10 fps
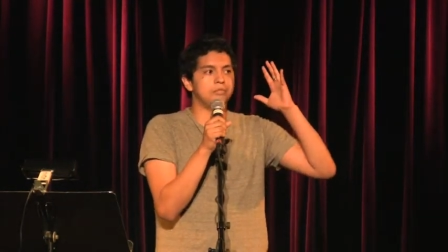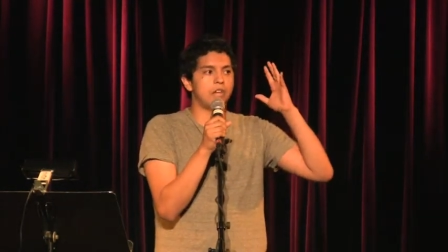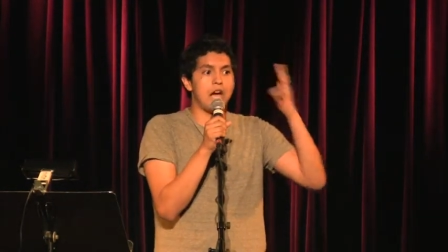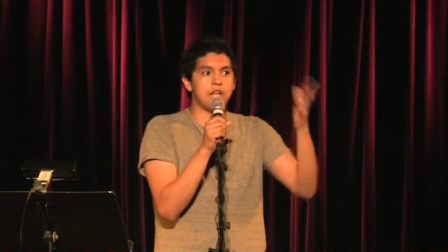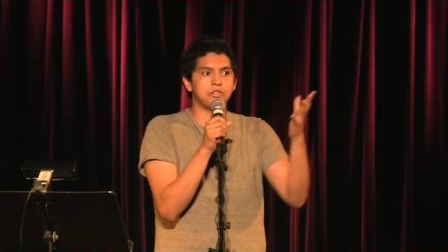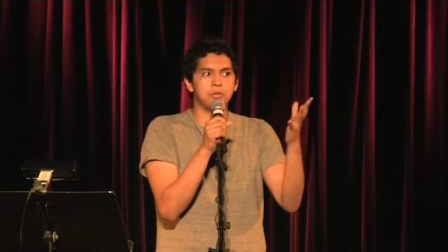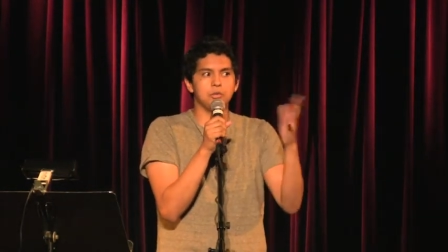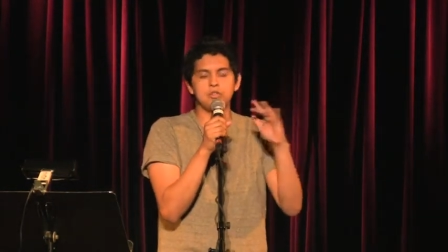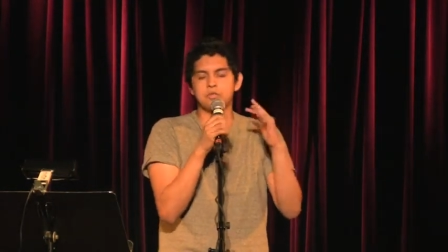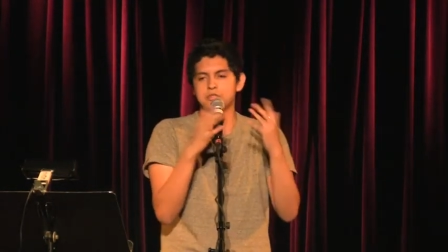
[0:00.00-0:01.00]

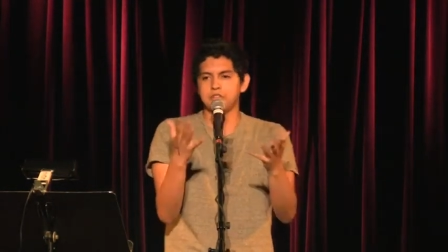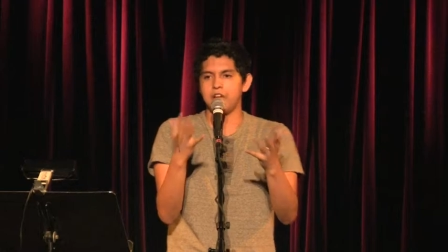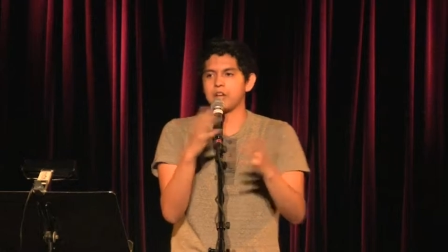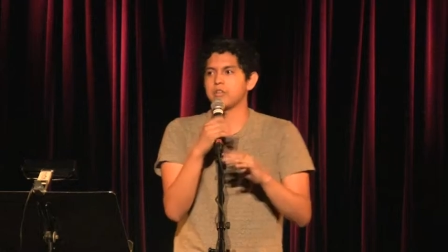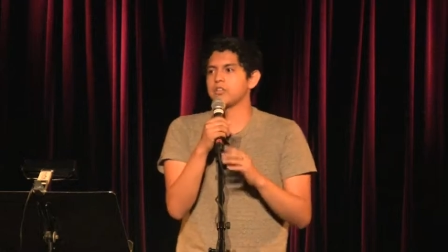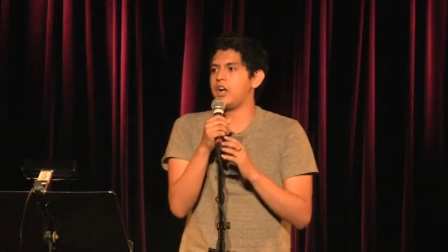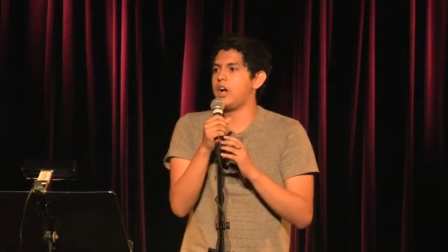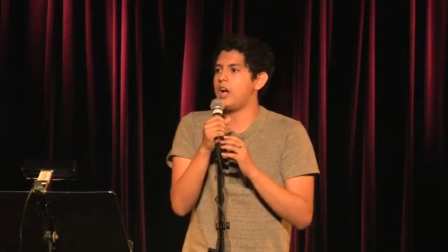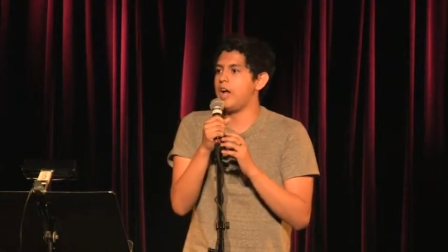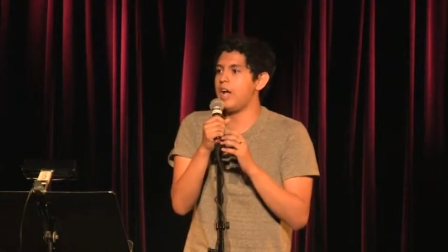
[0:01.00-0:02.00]
tatus, which are tacos,
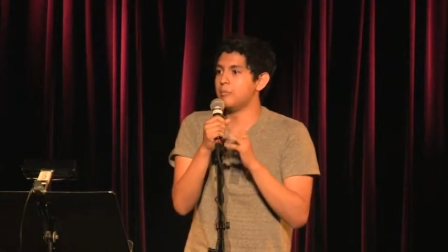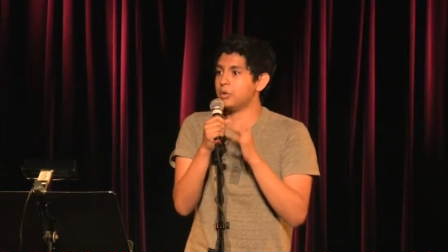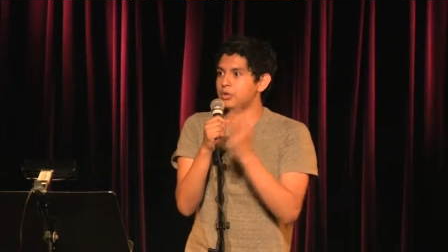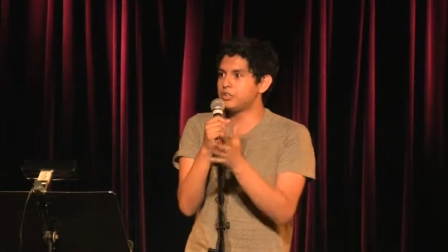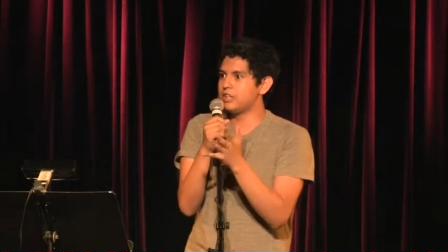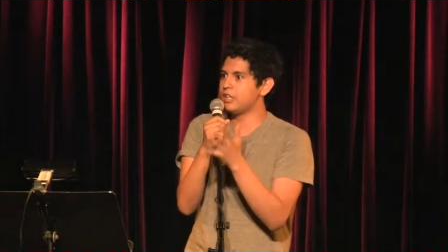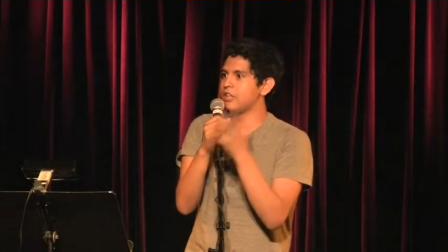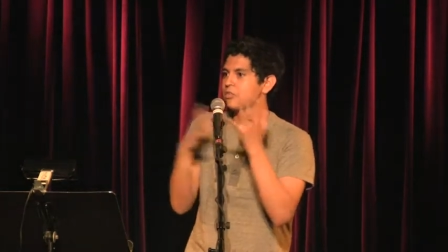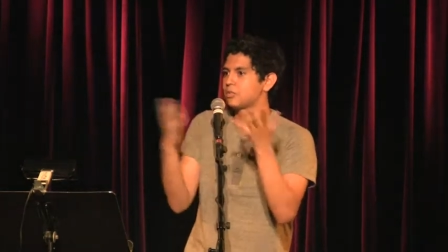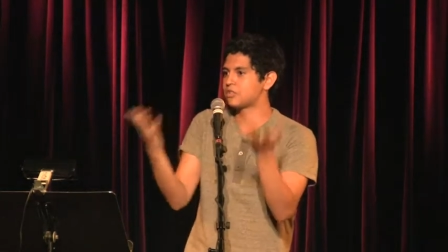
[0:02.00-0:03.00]

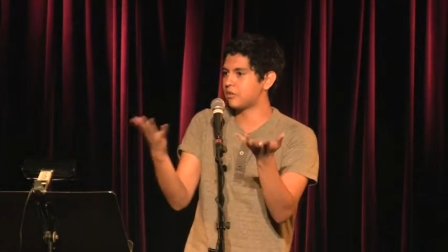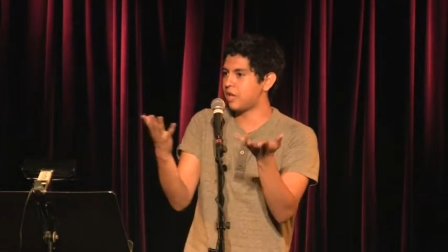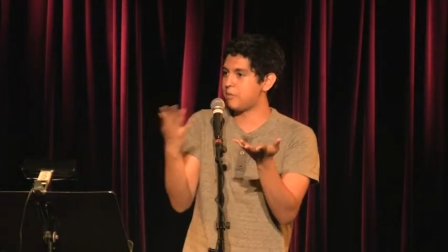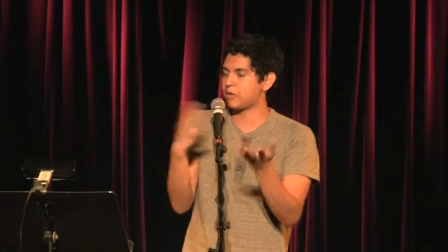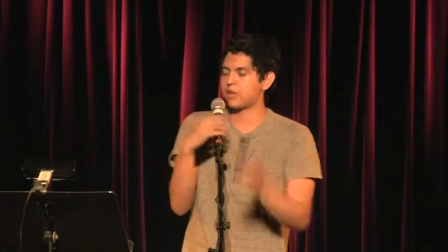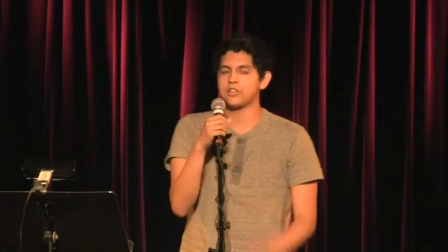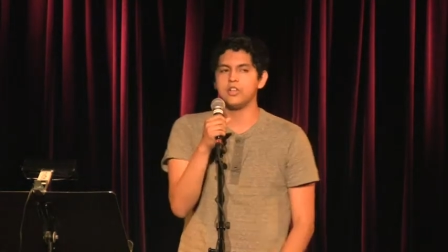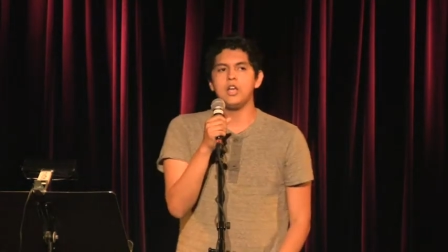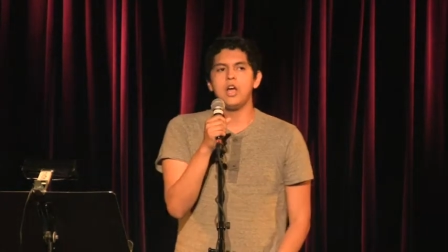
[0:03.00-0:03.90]
hamburgers, which were hamburgers.